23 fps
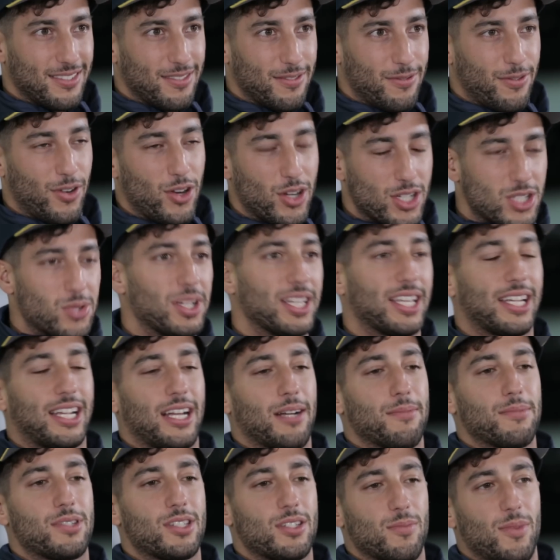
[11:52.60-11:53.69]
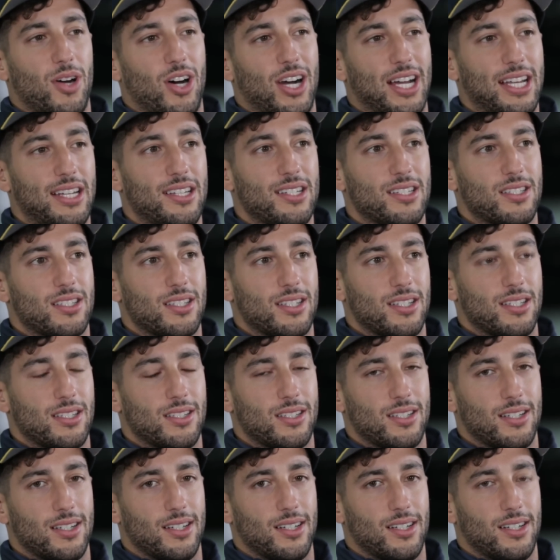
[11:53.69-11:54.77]
First one that comes to mind is
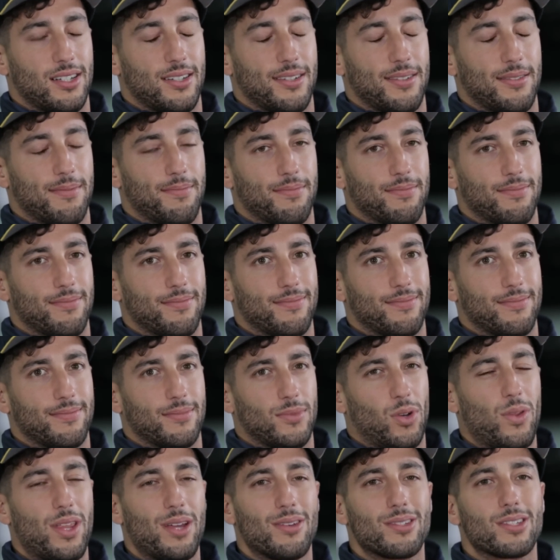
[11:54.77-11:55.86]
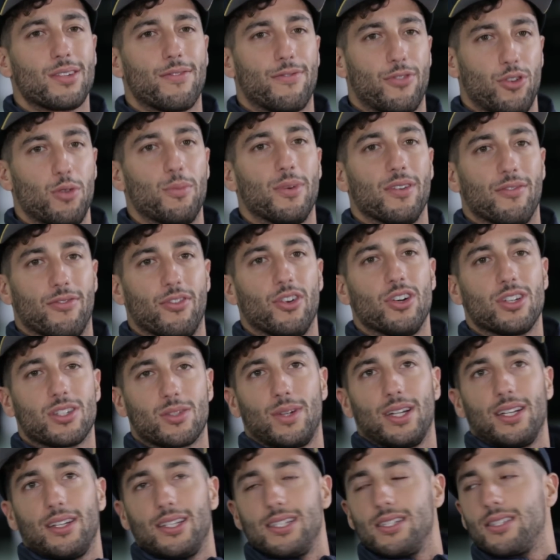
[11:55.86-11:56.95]
there's a few, but first
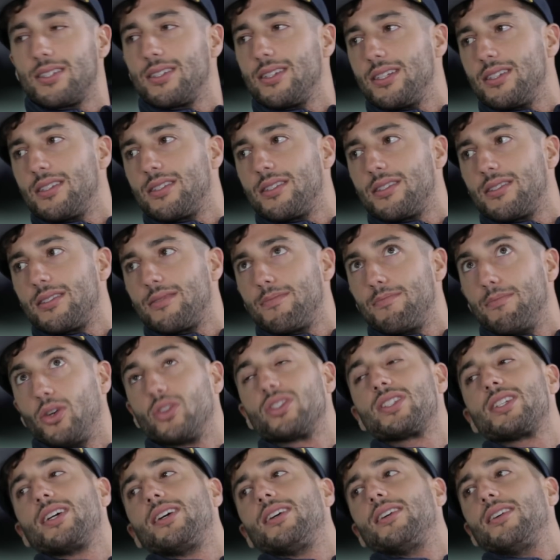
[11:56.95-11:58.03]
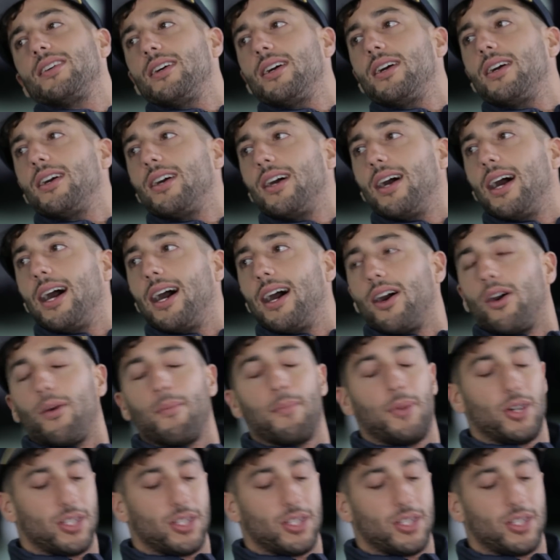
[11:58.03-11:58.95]
one is Monza on